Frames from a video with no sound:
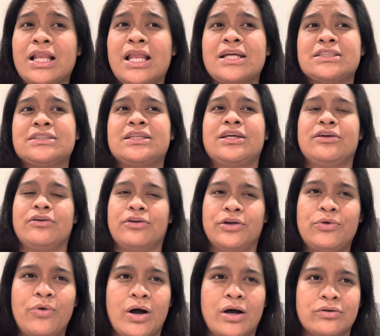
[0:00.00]
class here on
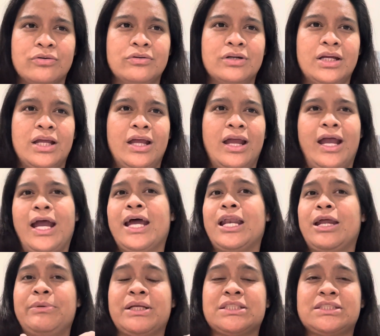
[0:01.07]
Oahu, and
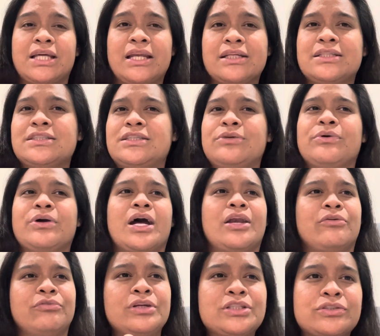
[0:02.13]
I'm excited to see what kind
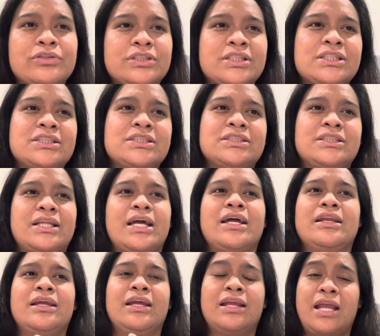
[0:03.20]
of resources
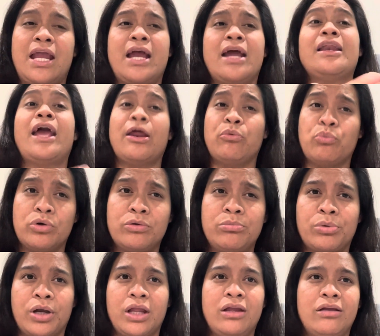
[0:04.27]
that it can and will
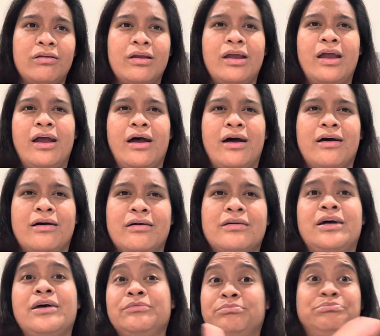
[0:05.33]
bring.
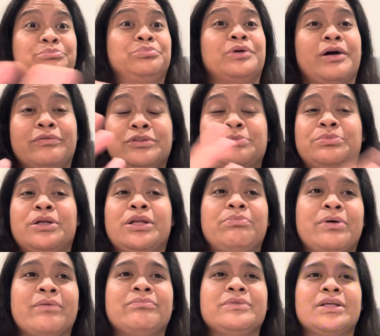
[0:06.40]
I was pretty
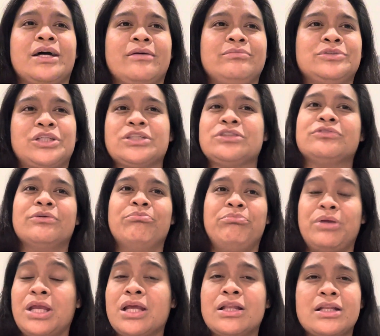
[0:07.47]
pumped up just from
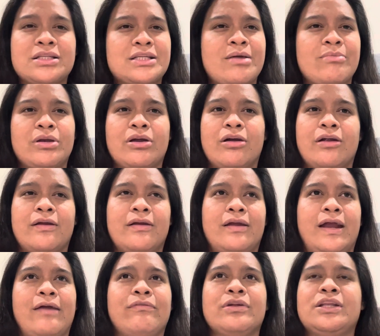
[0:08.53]
being in the seminar.
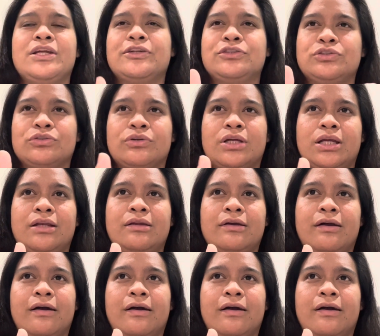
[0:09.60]
I really enjoyed